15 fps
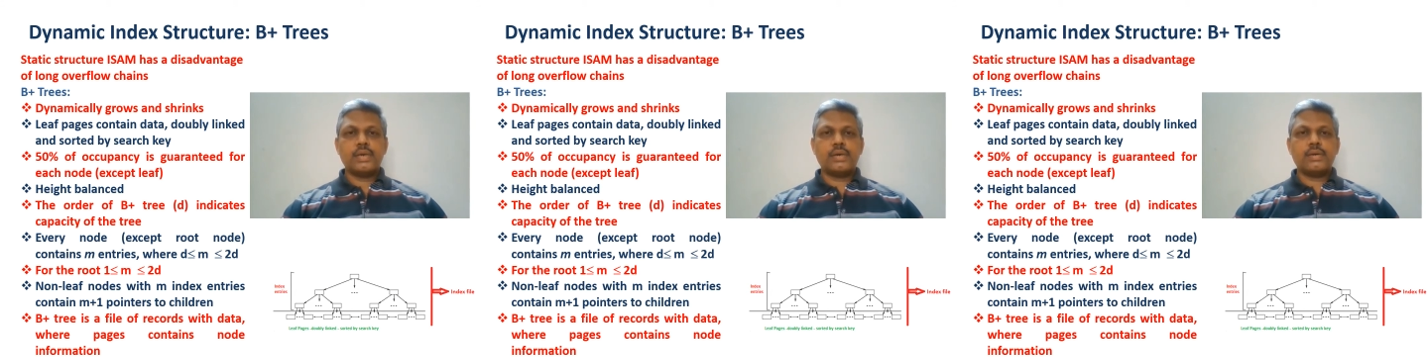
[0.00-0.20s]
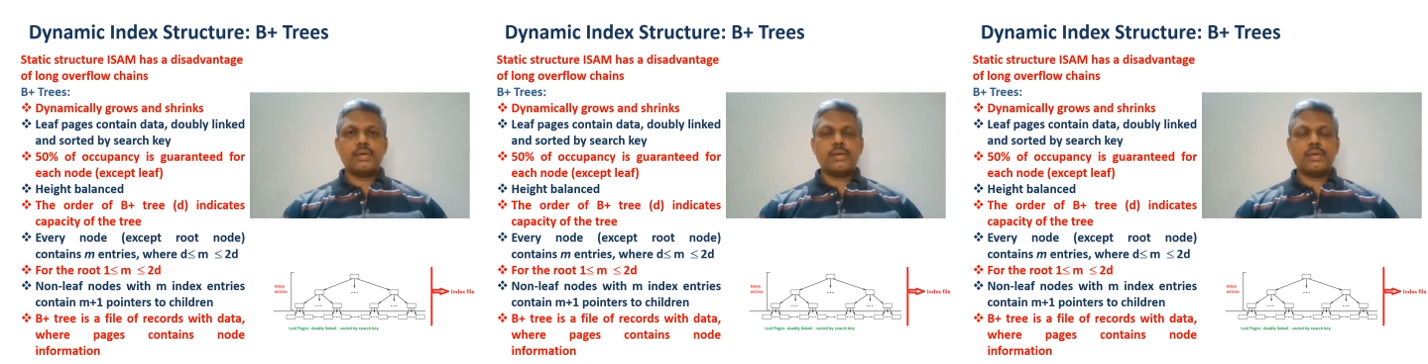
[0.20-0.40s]

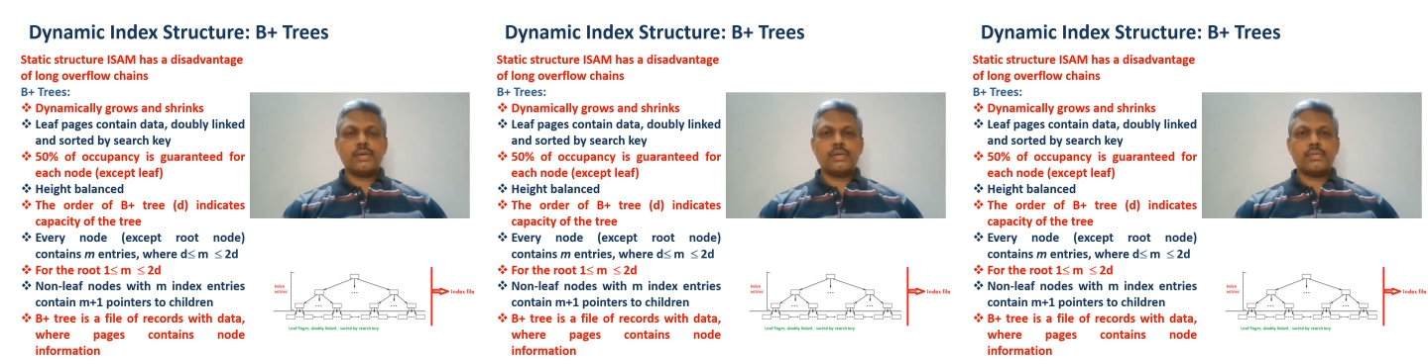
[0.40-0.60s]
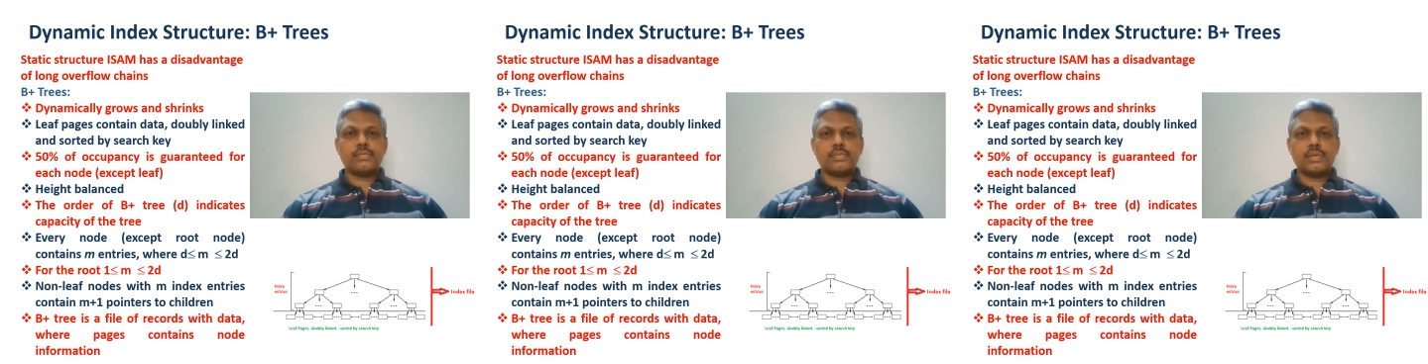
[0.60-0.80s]

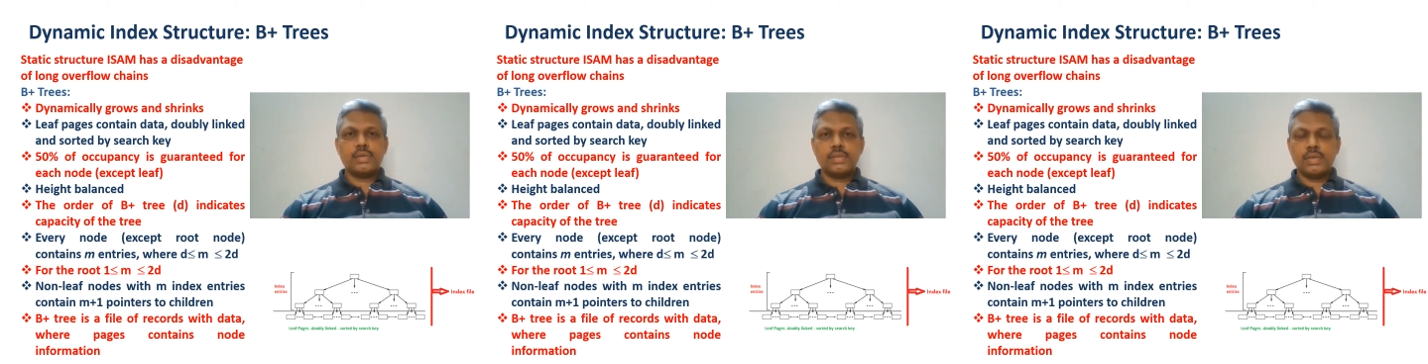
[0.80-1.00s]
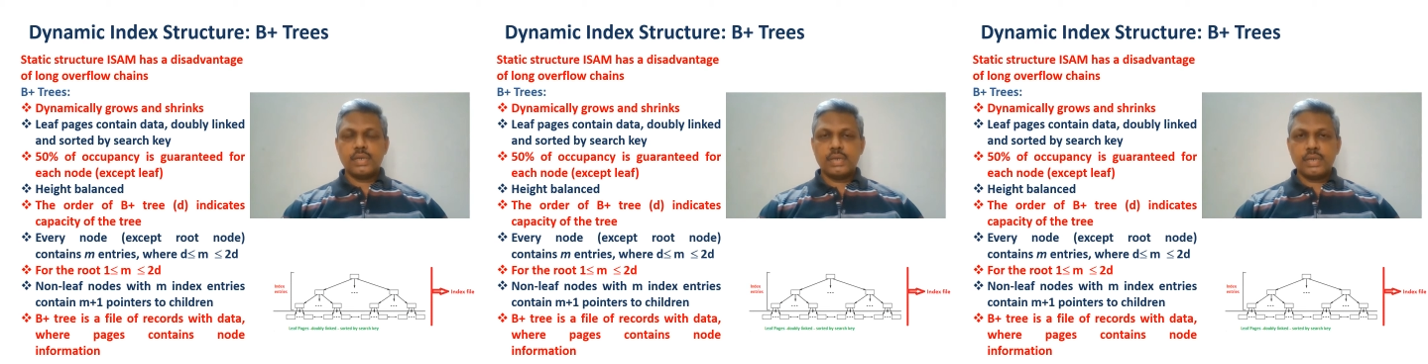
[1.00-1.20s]

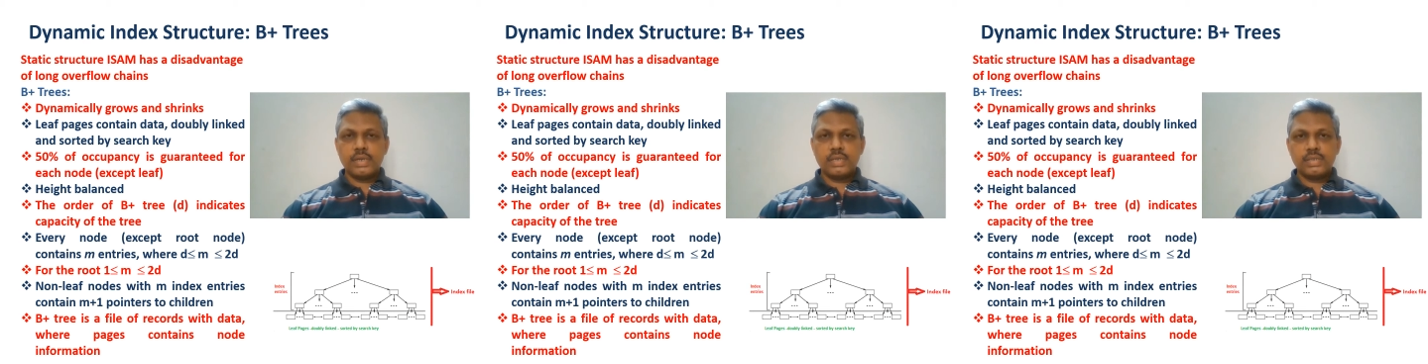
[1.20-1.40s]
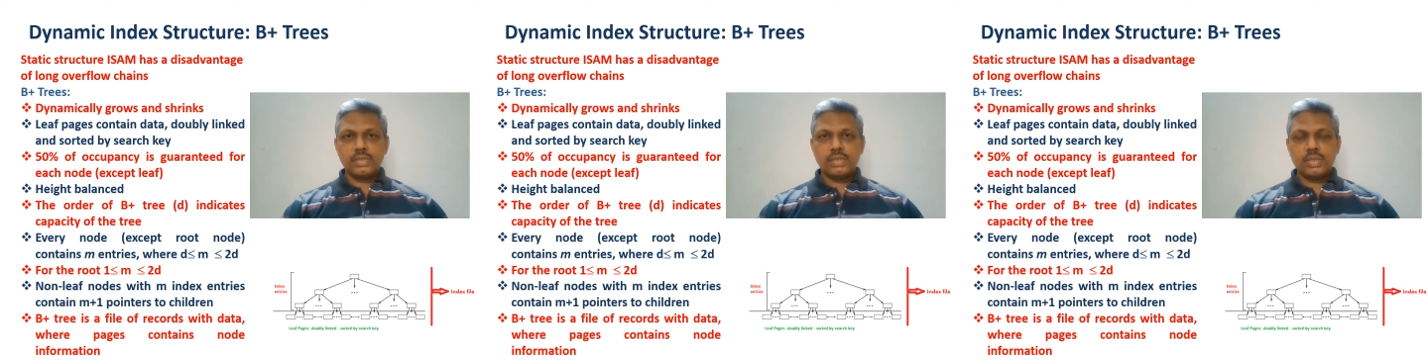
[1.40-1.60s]
it
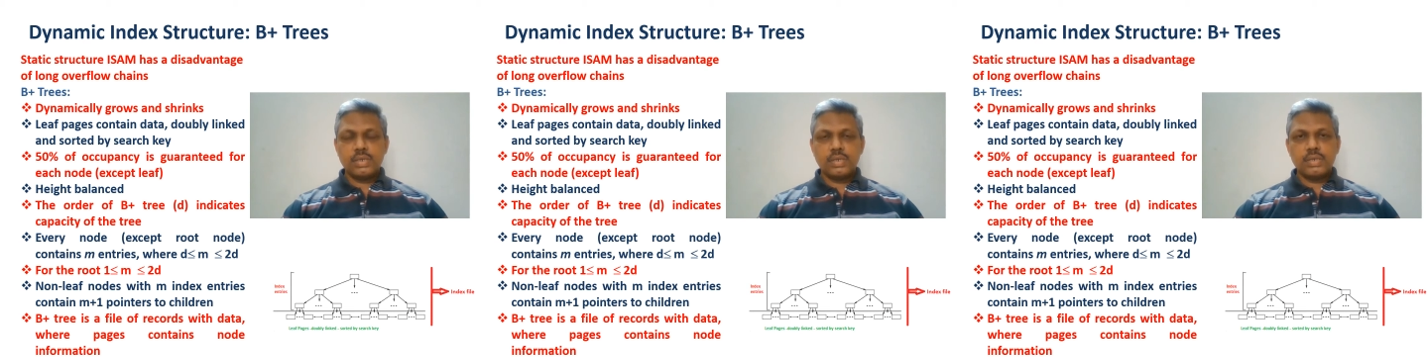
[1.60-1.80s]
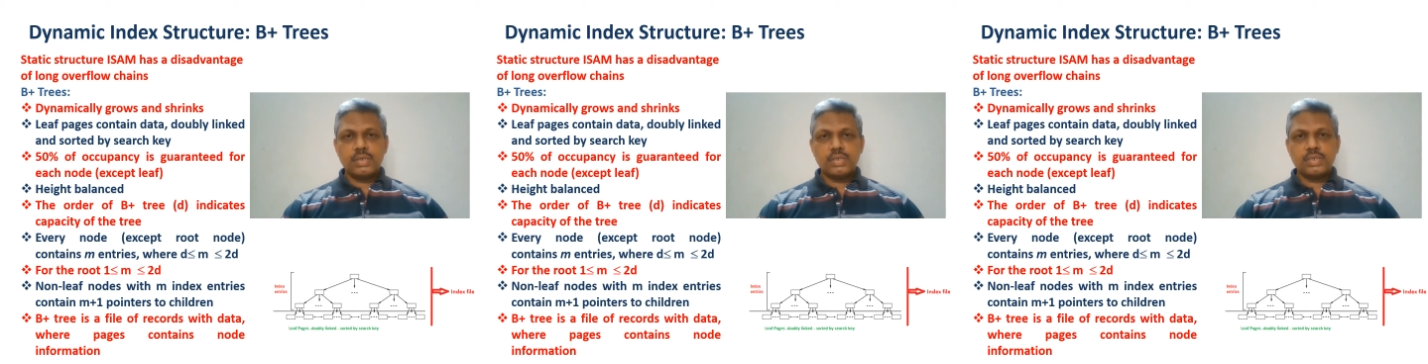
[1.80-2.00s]
is
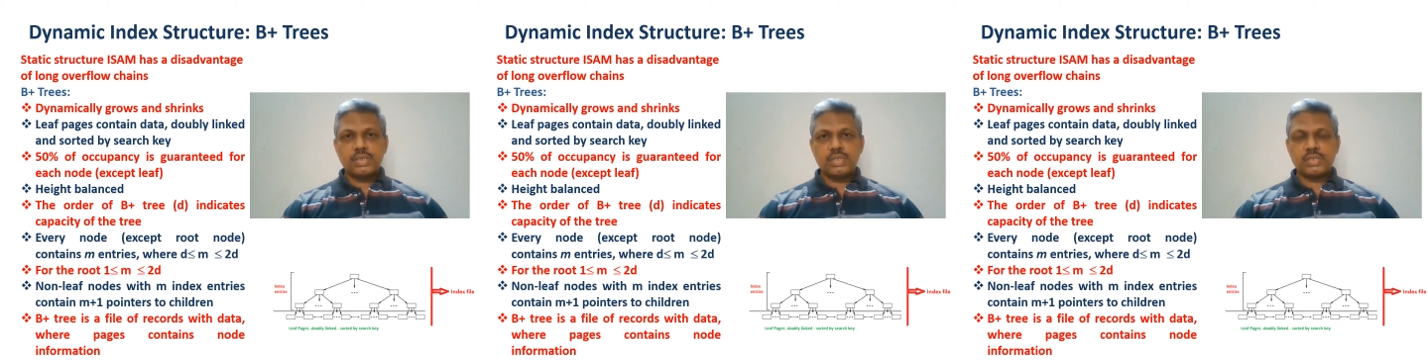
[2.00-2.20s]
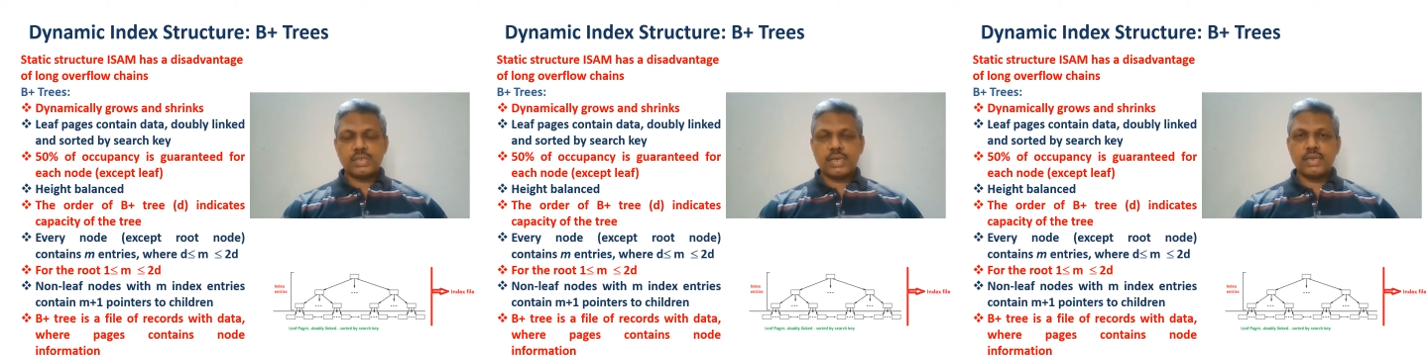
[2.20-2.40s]

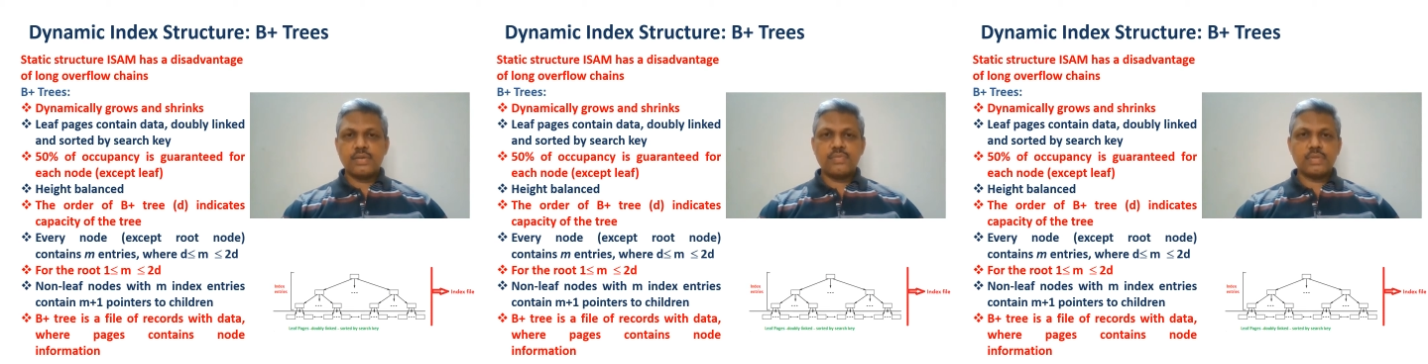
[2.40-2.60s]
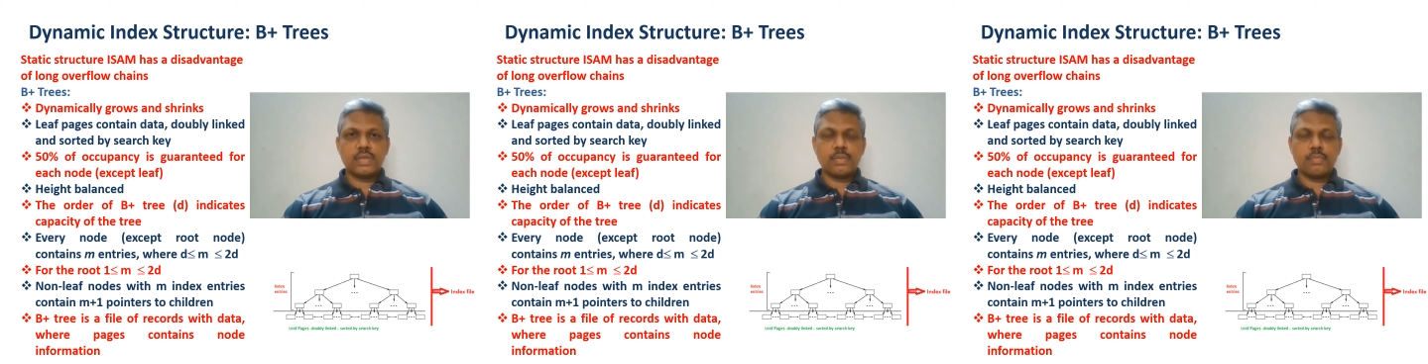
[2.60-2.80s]

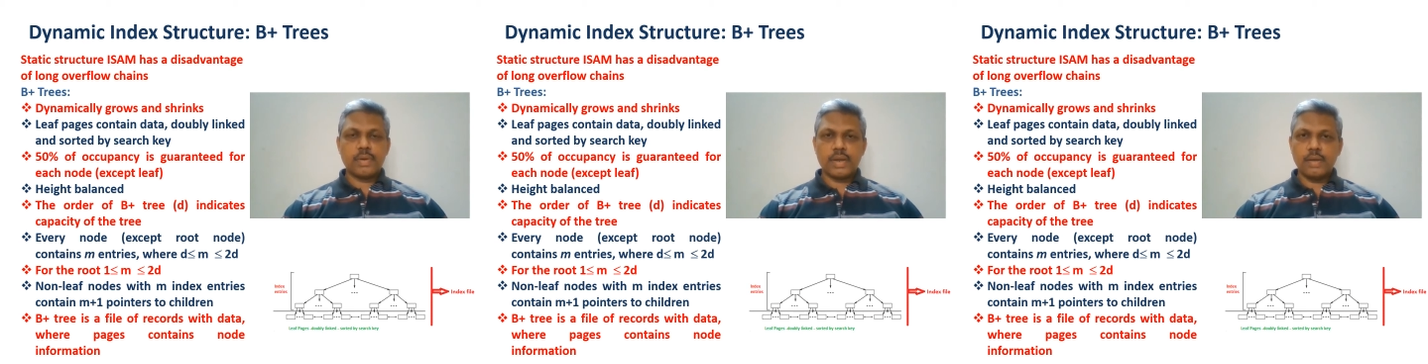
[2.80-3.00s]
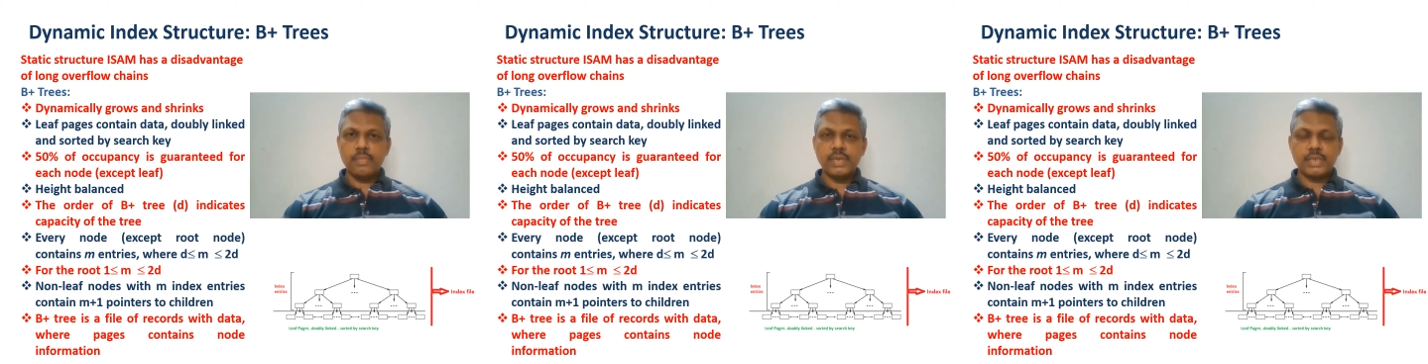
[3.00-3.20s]
decided with a
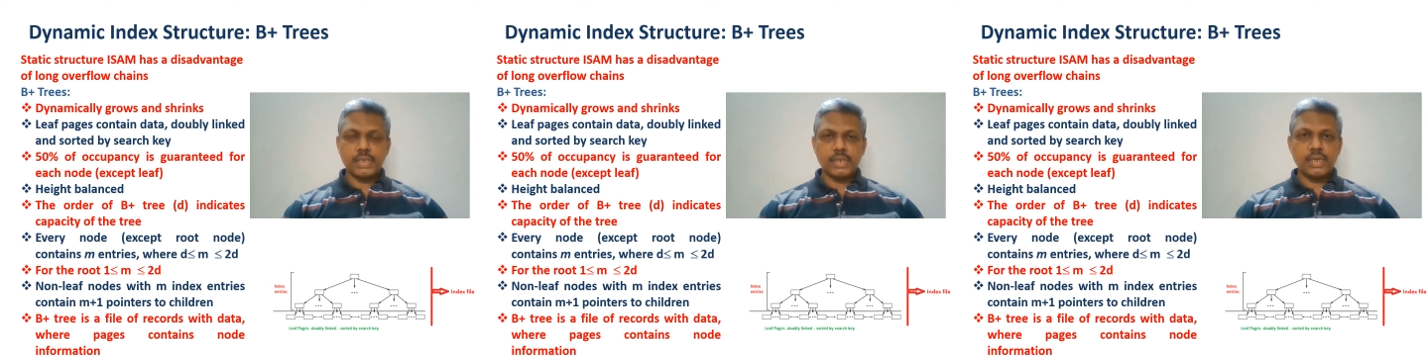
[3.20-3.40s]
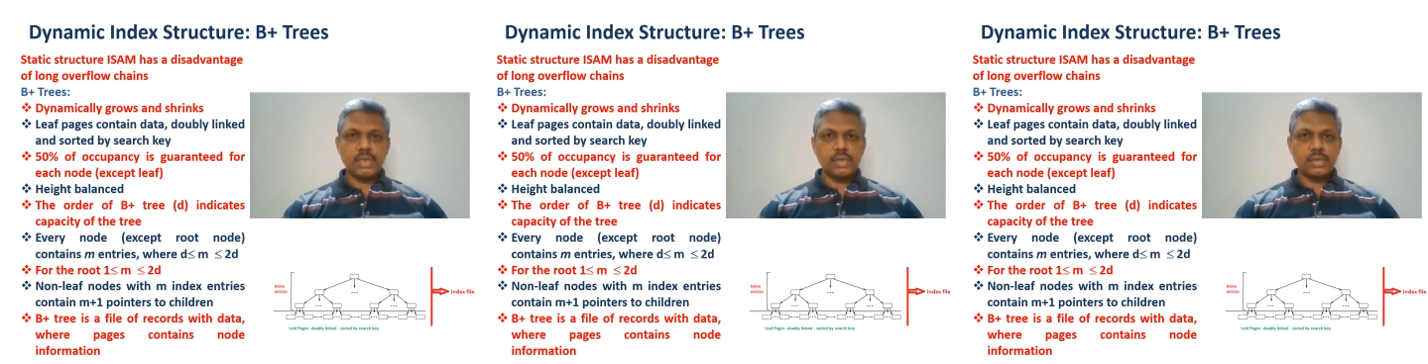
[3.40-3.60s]

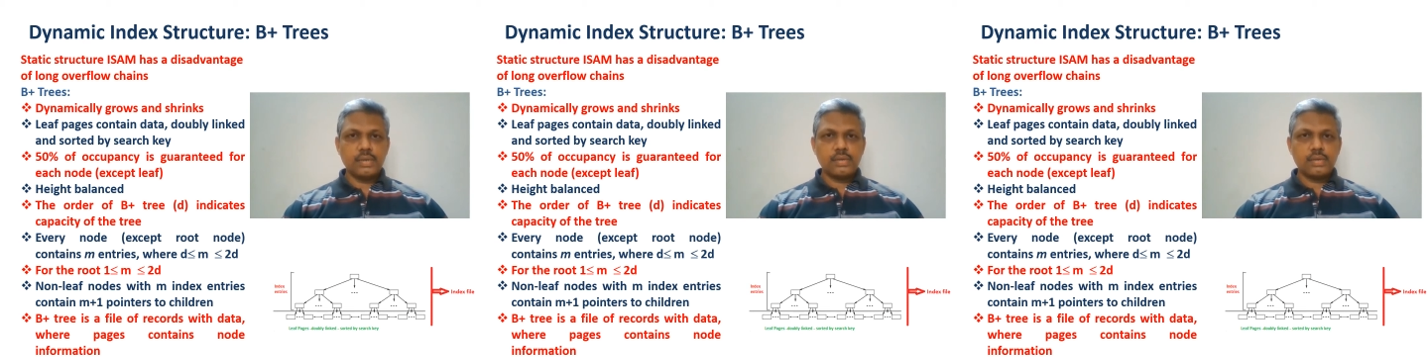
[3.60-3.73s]
parameter